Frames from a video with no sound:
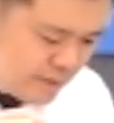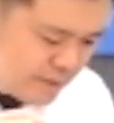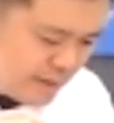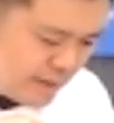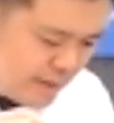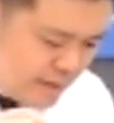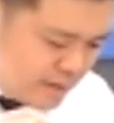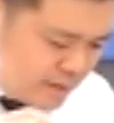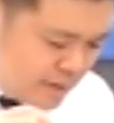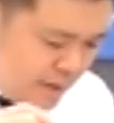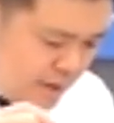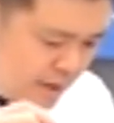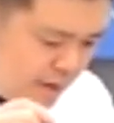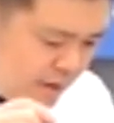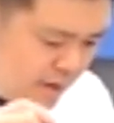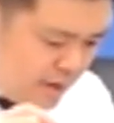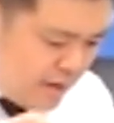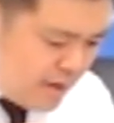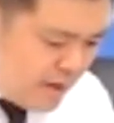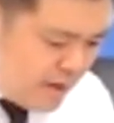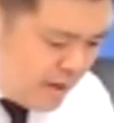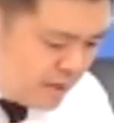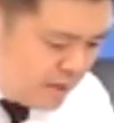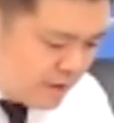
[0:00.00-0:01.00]
says,
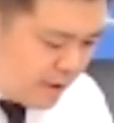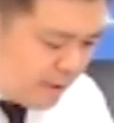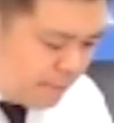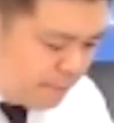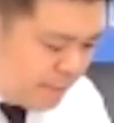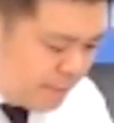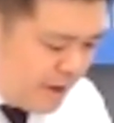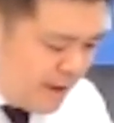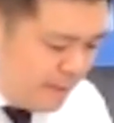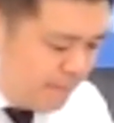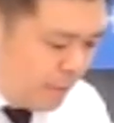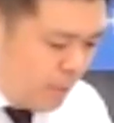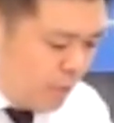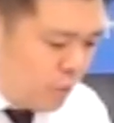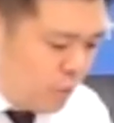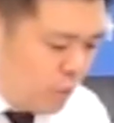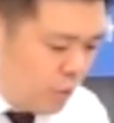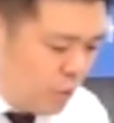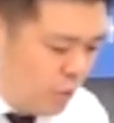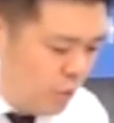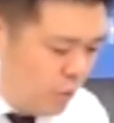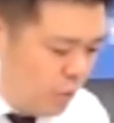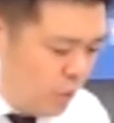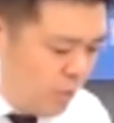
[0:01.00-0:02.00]
these are people
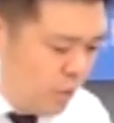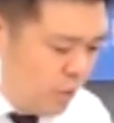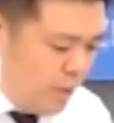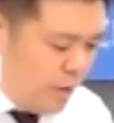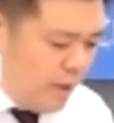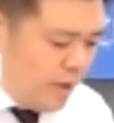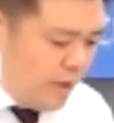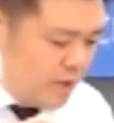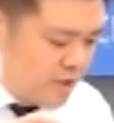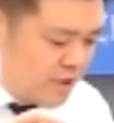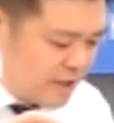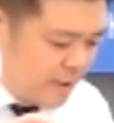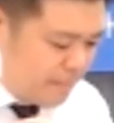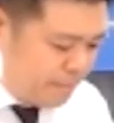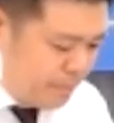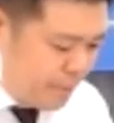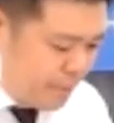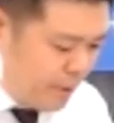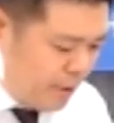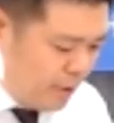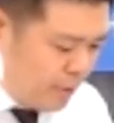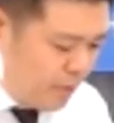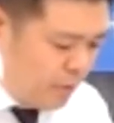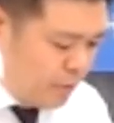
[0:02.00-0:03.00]
who
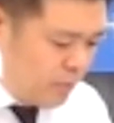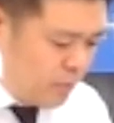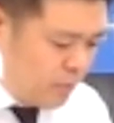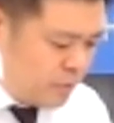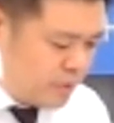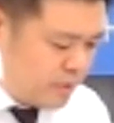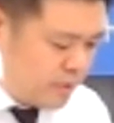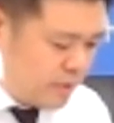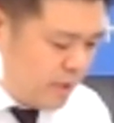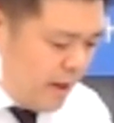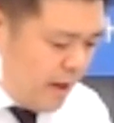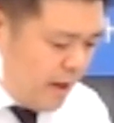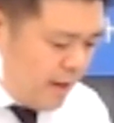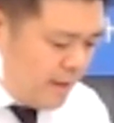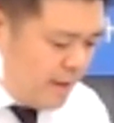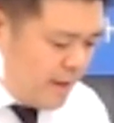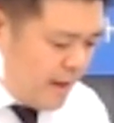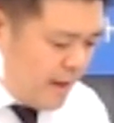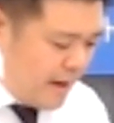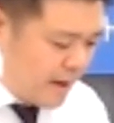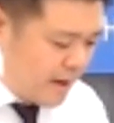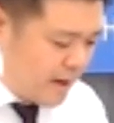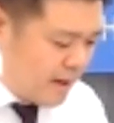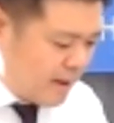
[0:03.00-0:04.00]
suppose
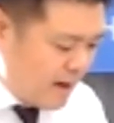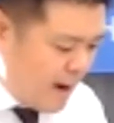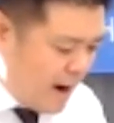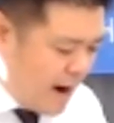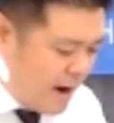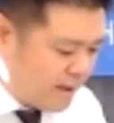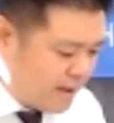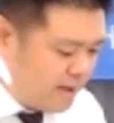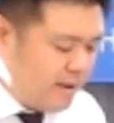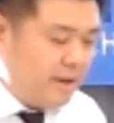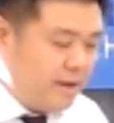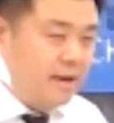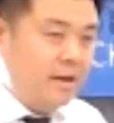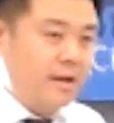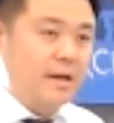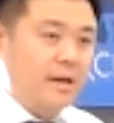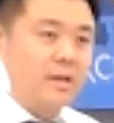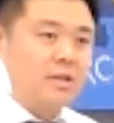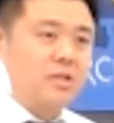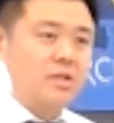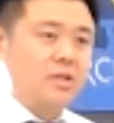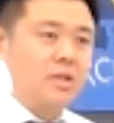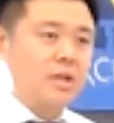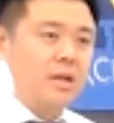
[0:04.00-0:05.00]
that
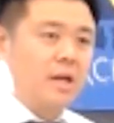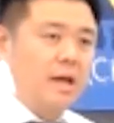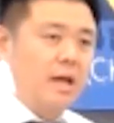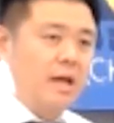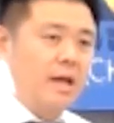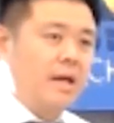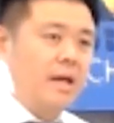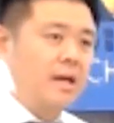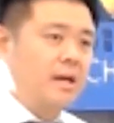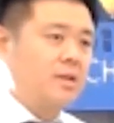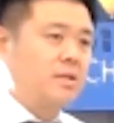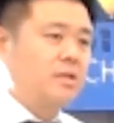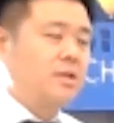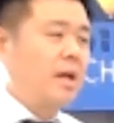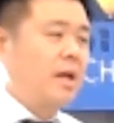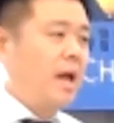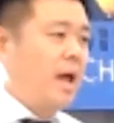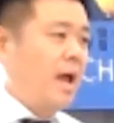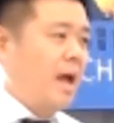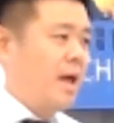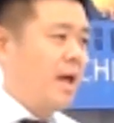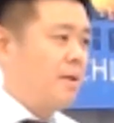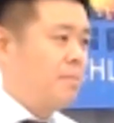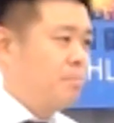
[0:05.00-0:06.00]
godliness is
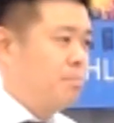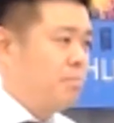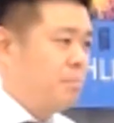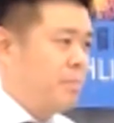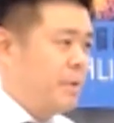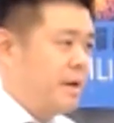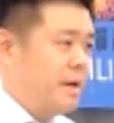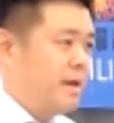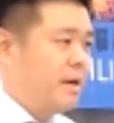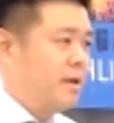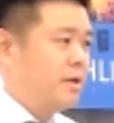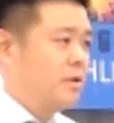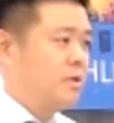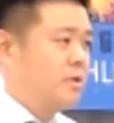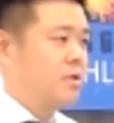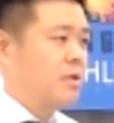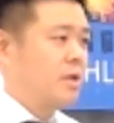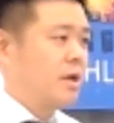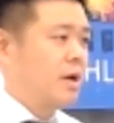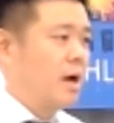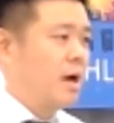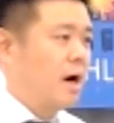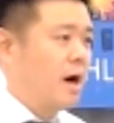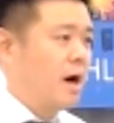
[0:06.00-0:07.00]
a
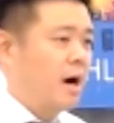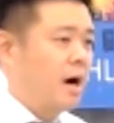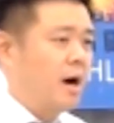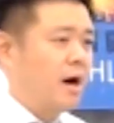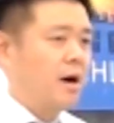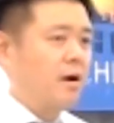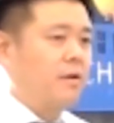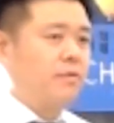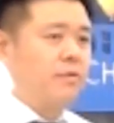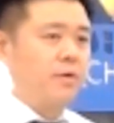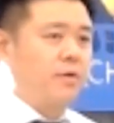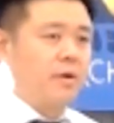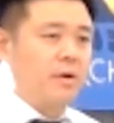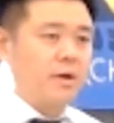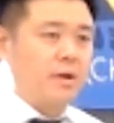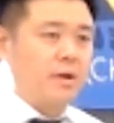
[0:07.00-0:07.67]
means of